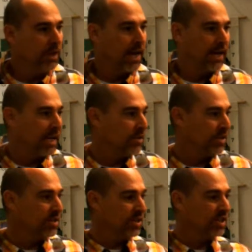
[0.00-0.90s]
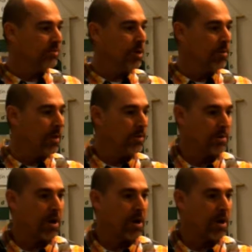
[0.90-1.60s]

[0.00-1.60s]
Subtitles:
Like, is this experiment with